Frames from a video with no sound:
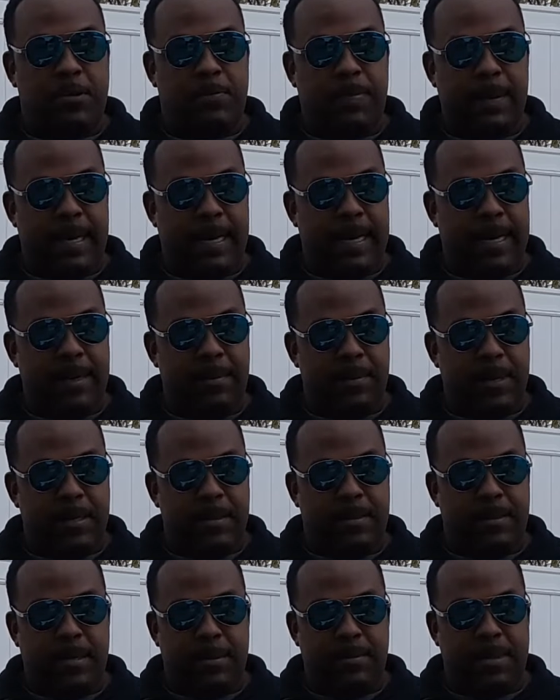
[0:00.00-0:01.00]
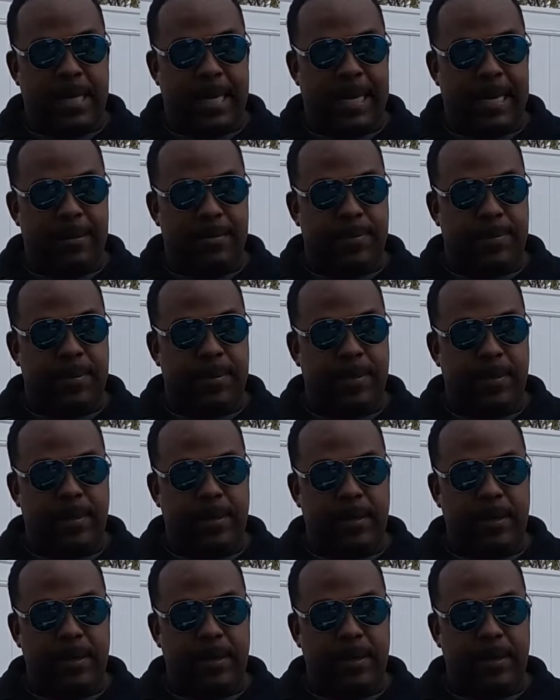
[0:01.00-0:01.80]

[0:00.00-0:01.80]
spend, but sometimes,